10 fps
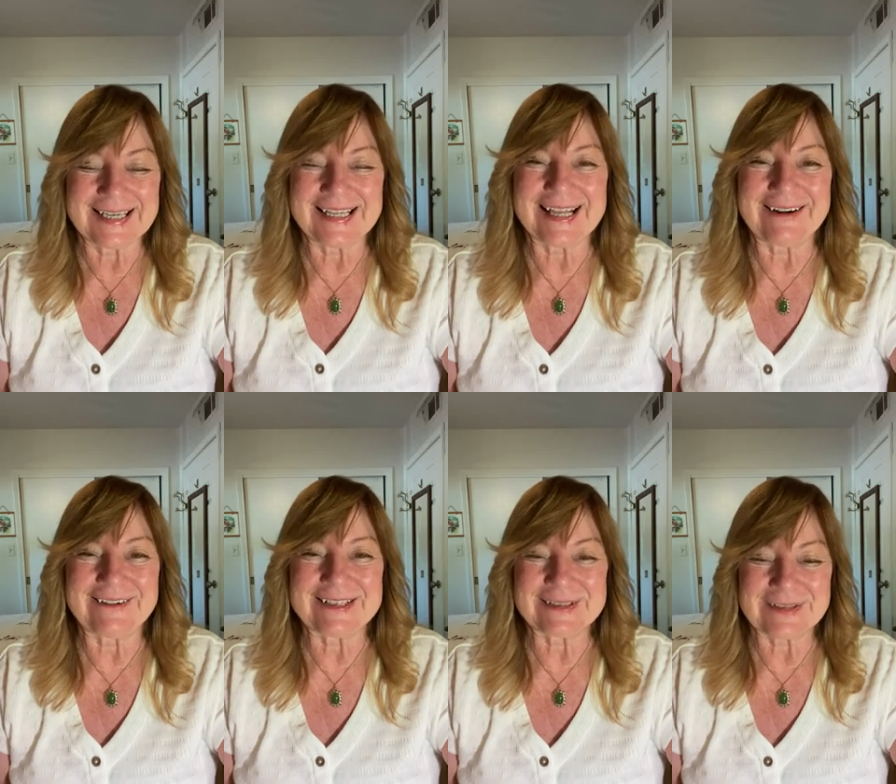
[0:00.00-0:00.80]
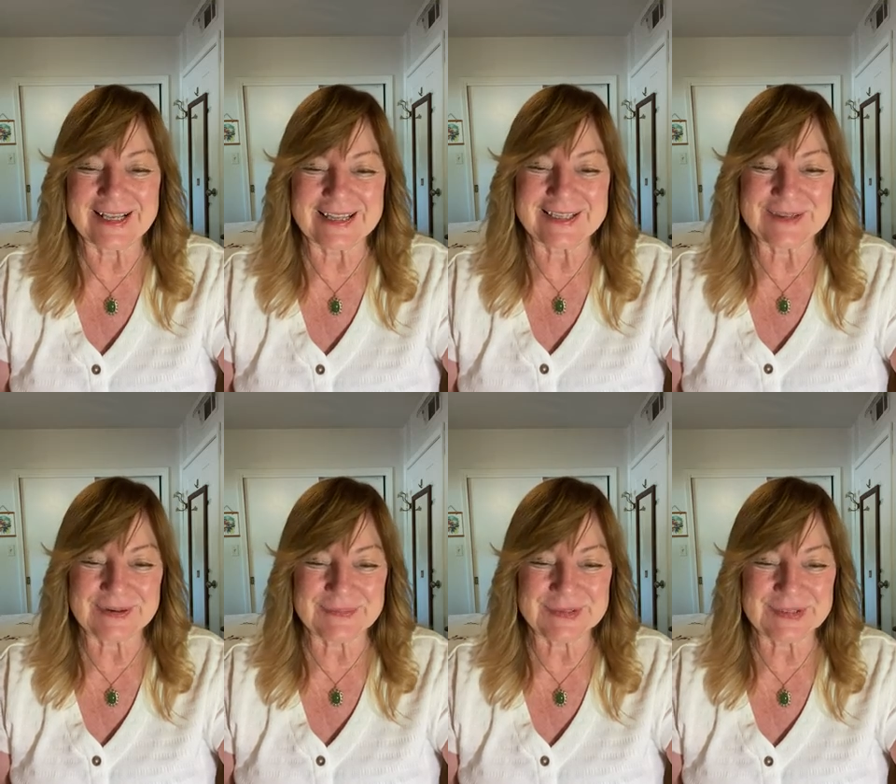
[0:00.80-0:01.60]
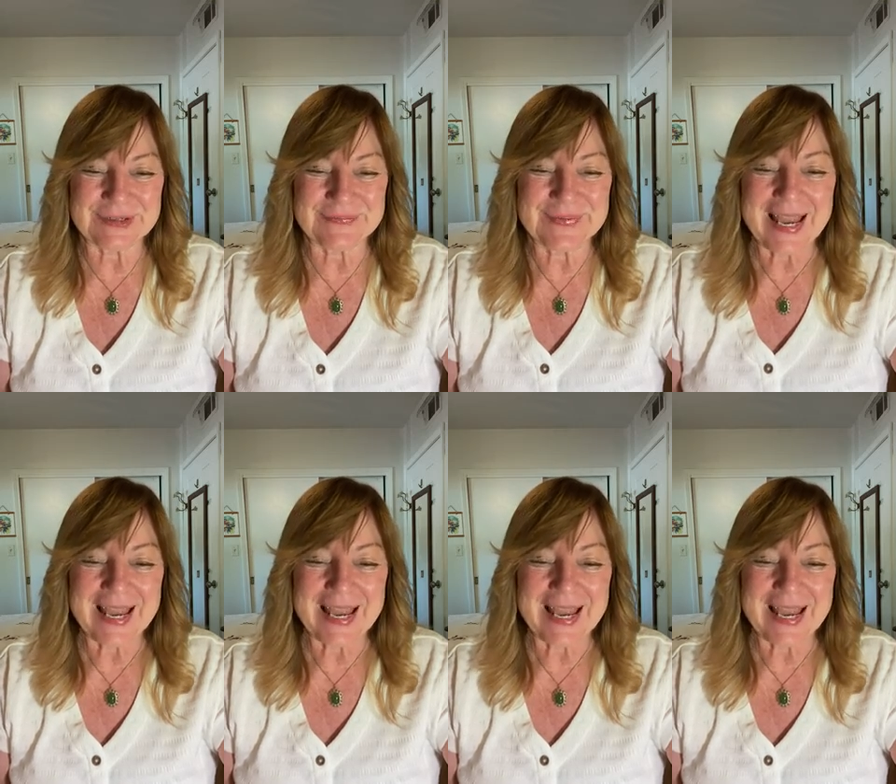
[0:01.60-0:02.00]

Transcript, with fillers: And that was the scripture.